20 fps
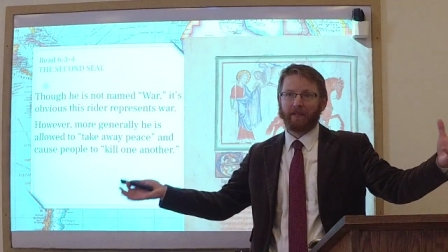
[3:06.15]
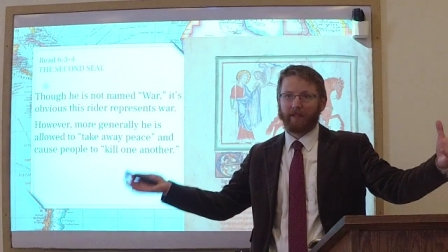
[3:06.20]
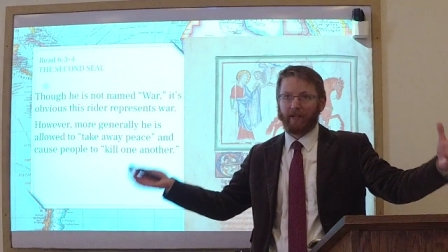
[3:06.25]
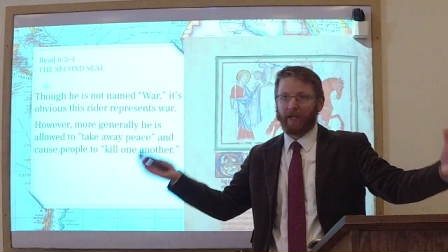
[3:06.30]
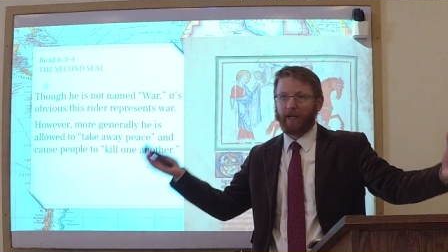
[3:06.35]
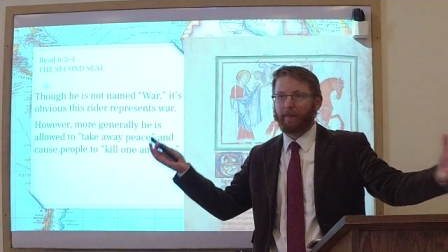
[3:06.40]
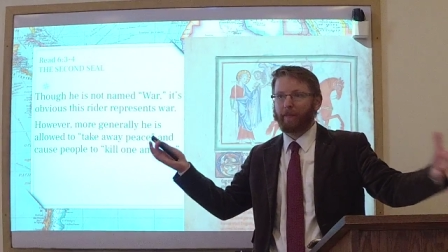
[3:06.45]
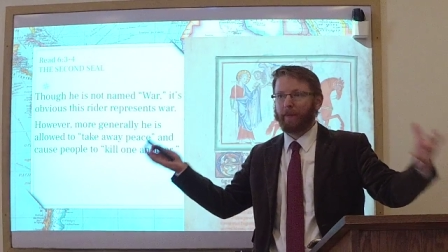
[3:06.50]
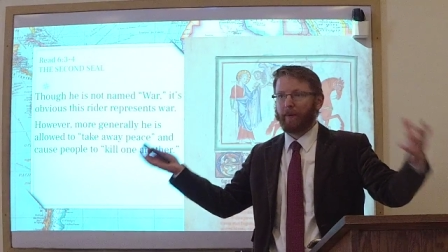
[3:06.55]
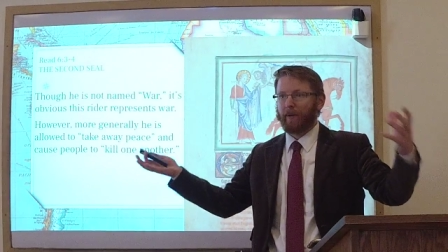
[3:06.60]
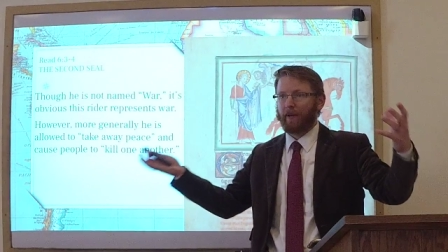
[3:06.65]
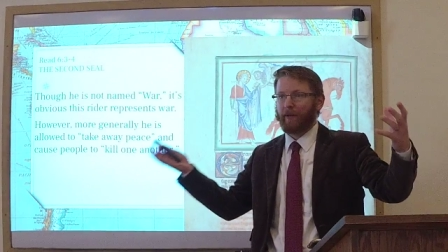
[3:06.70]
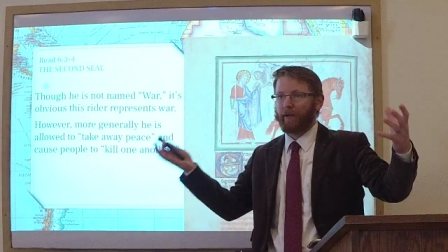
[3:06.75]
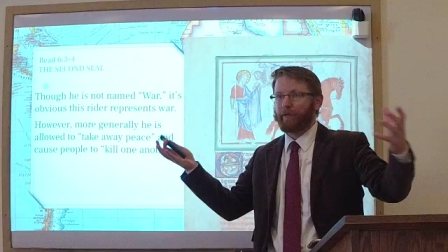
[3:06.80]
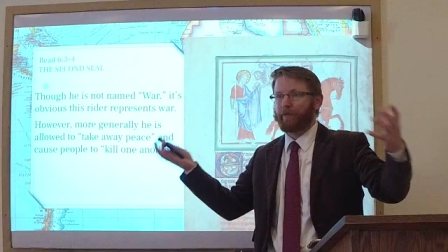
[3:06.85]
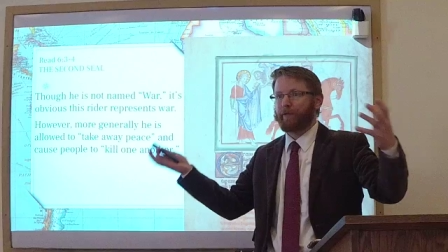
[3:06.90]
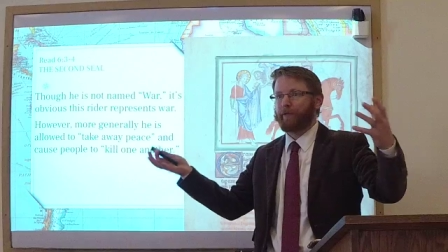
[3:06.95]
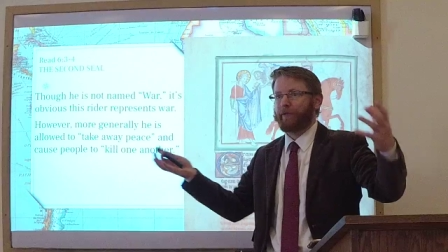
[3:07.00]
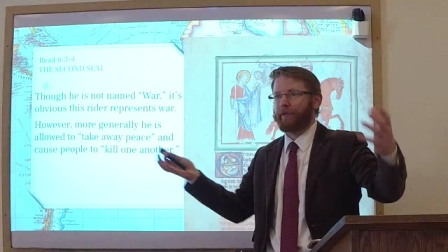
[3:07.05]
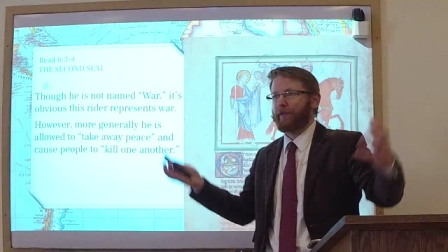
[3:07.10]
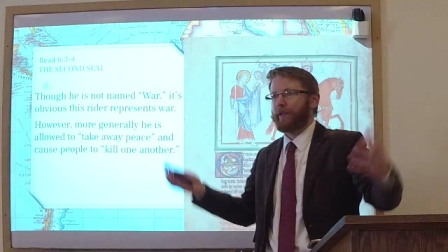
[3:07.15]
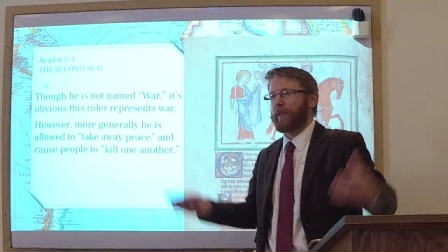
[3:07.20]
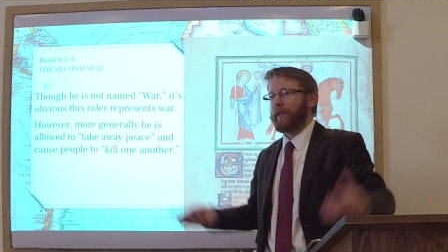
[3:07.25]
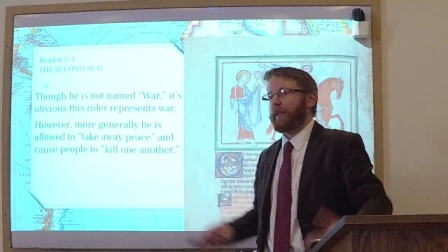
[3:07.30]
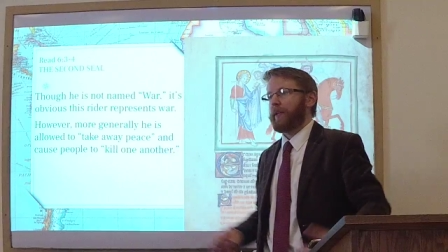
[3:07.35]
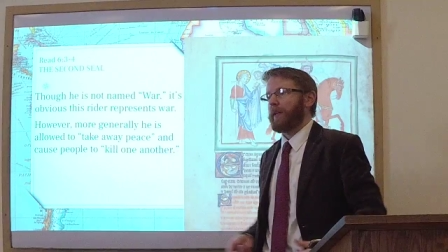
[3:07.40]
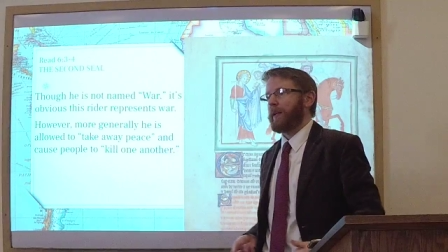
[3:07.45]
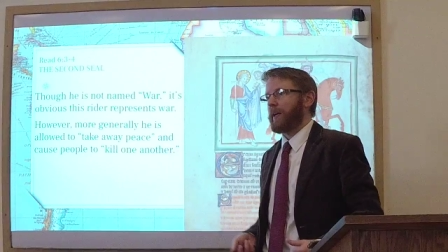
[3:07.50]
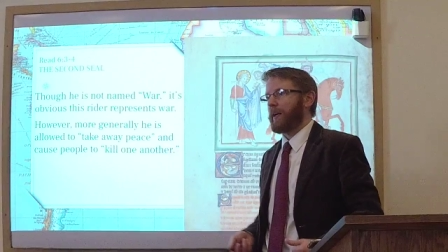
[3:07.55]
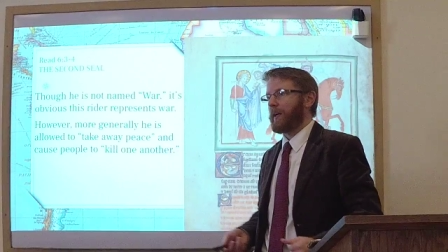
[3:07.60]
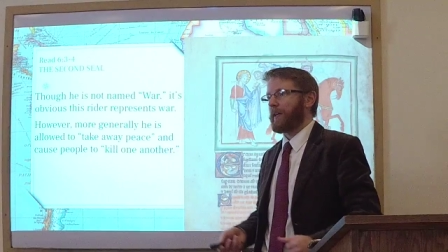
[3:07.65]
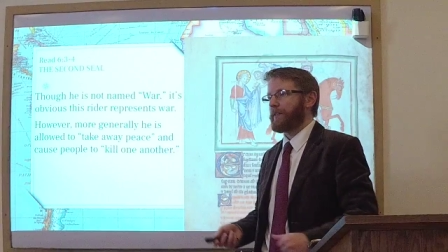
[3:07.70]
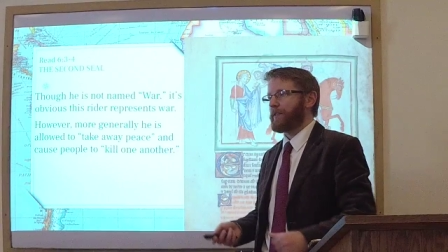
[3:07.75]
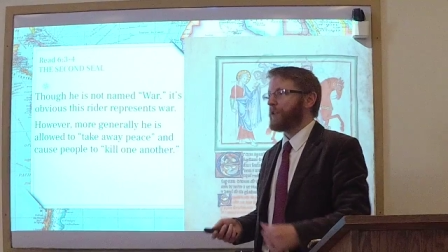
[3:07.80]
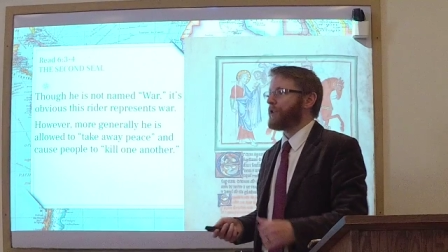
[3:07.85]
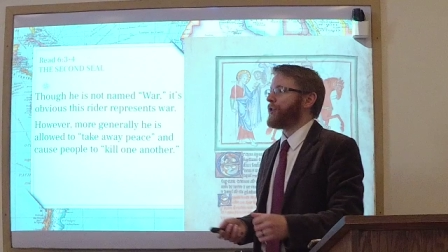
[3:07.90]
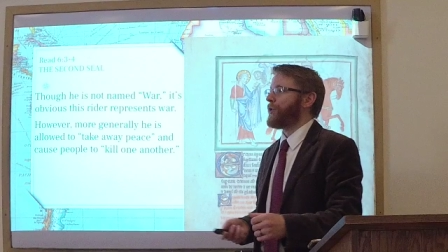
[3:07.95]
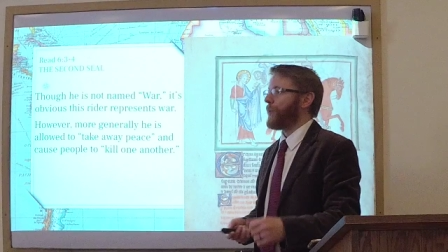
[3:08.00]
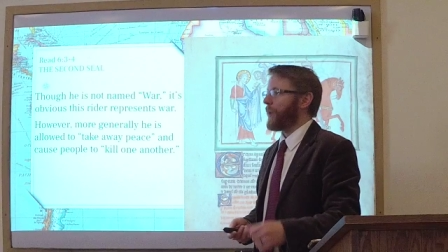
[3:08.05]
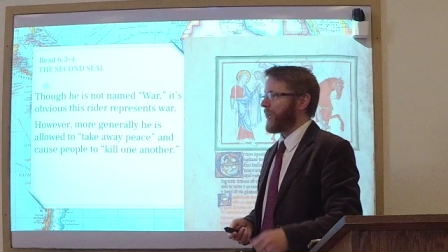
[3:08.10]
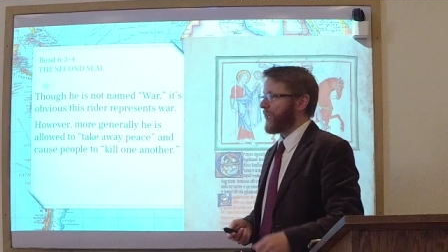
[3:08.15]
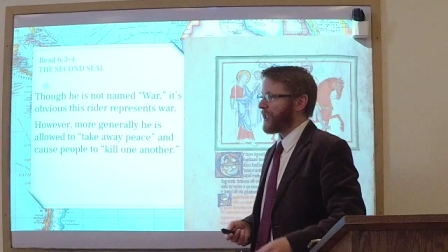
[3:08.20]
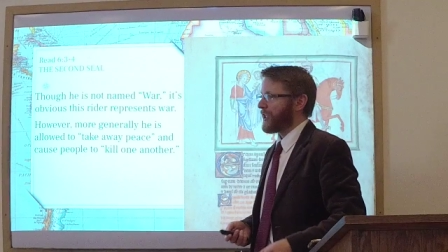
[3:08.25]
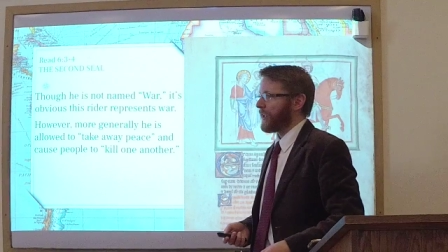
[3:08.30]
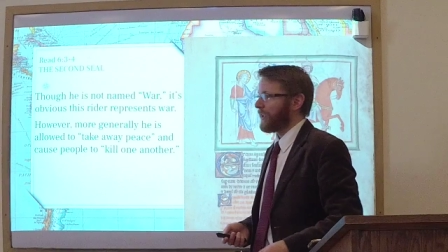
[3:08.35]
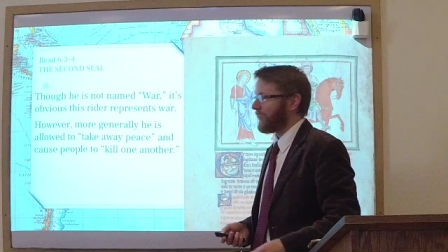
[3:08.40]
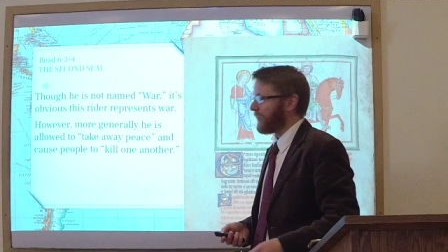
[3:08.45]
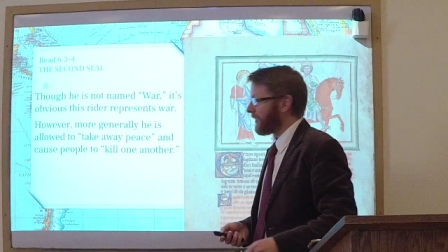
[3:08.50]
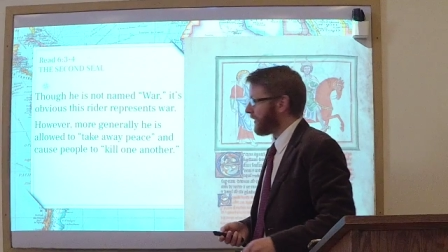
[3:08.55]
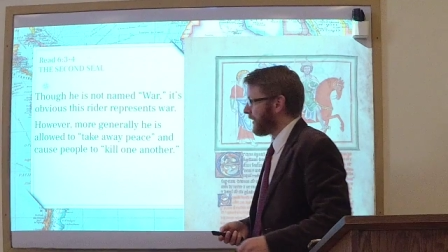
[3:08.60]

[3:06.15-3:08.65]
type of uh, situation.